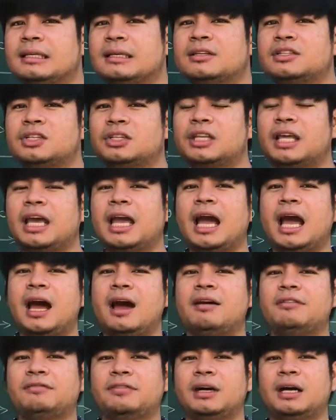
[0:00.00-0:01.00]
So they
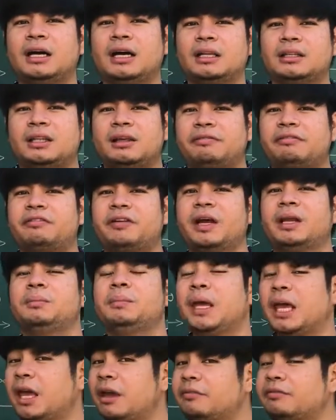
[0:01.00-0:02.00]
have a different
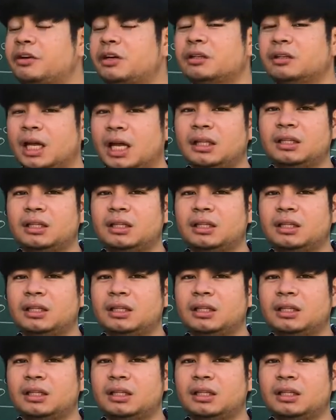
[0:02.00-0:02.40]
behavior on that